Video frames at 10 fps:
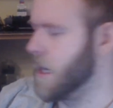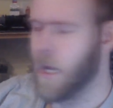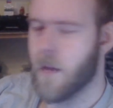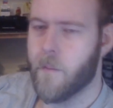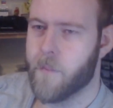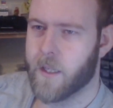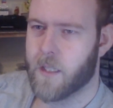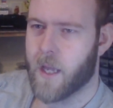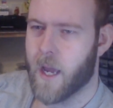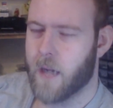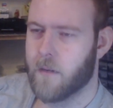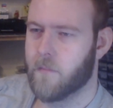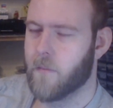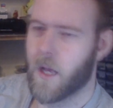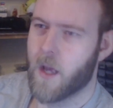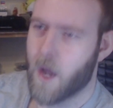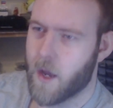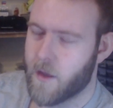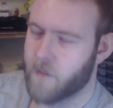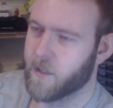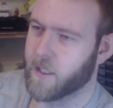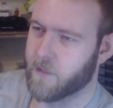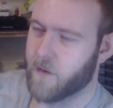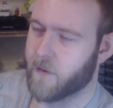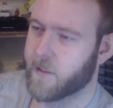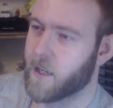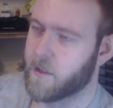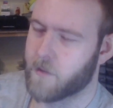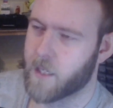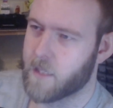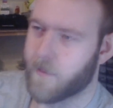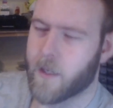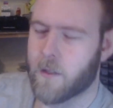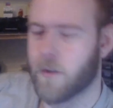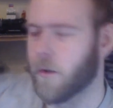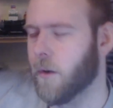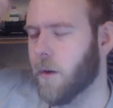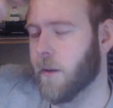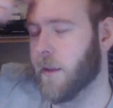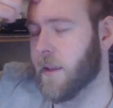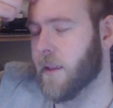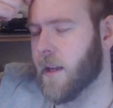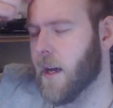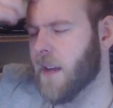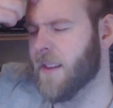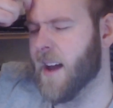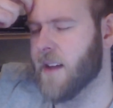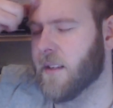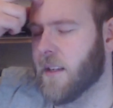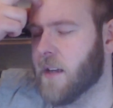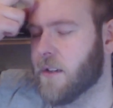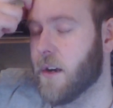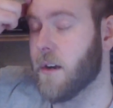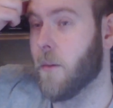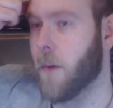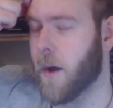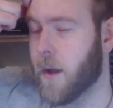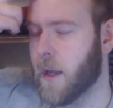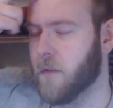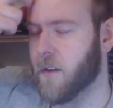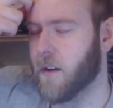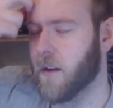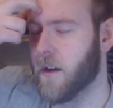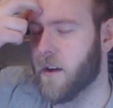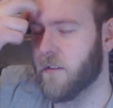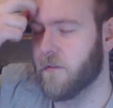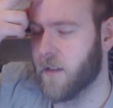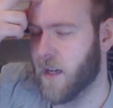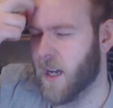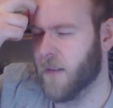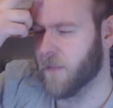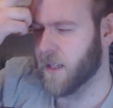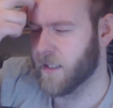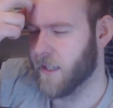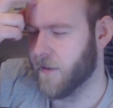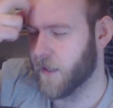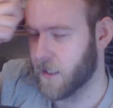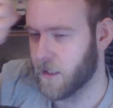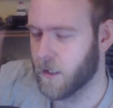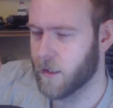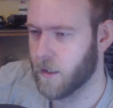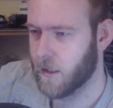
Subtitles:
But again, that brings it rather tight, so I need to make sure that's actually going to work in real life, because they're a stud.